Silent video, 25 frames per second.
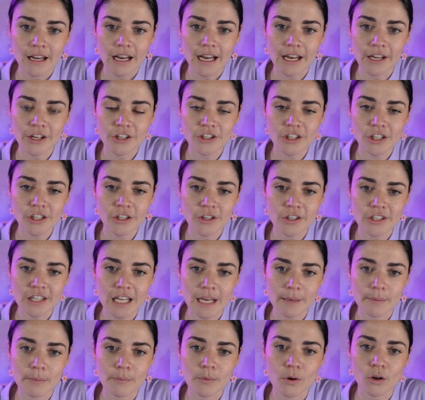I usually use
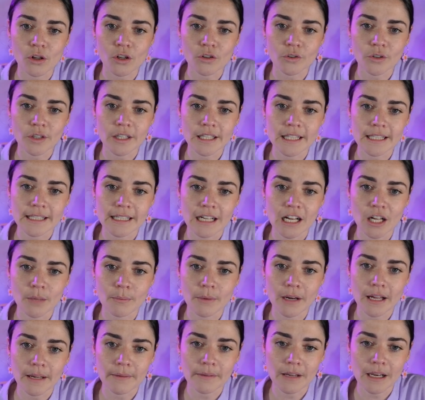like Polaroid style,
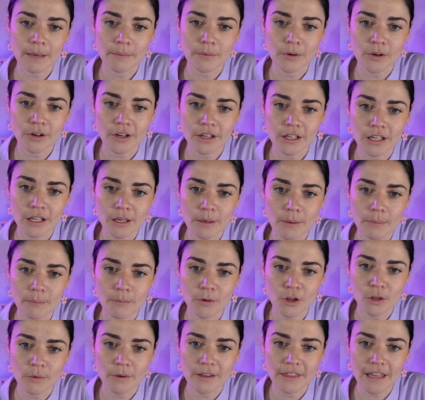but I'm not going to
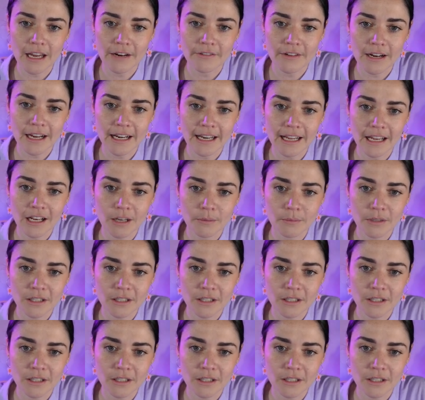bother with that right now.